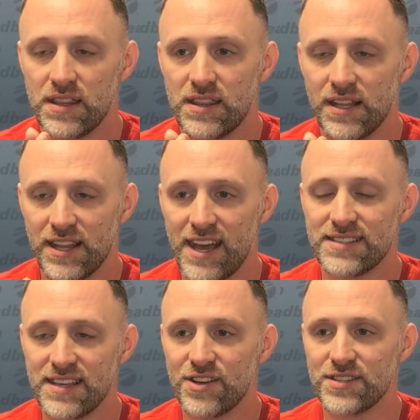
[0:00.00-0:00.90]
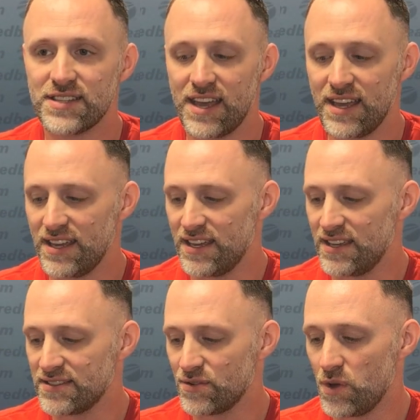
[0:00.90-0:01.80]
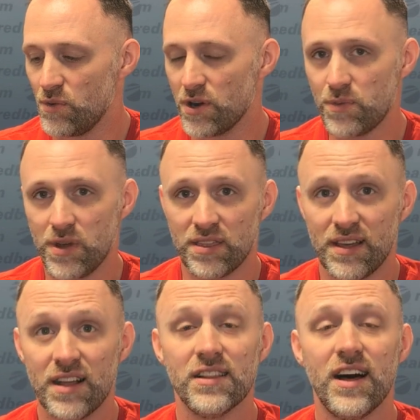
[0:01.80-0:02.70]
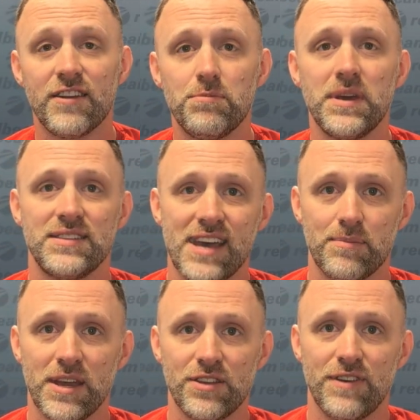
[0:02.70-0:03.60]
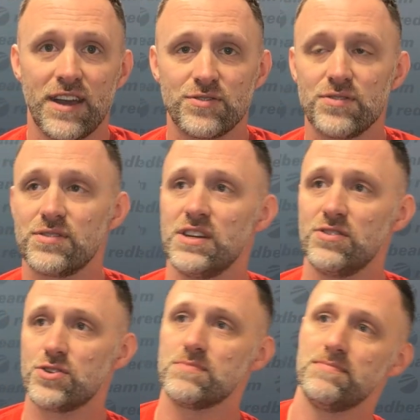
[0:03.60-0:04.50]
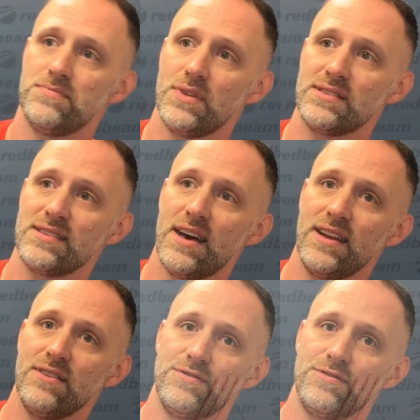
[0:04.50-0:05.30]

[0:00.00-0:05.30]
the last thing I'll say is we work with a lot of big tag manufacturers. Here's a slide of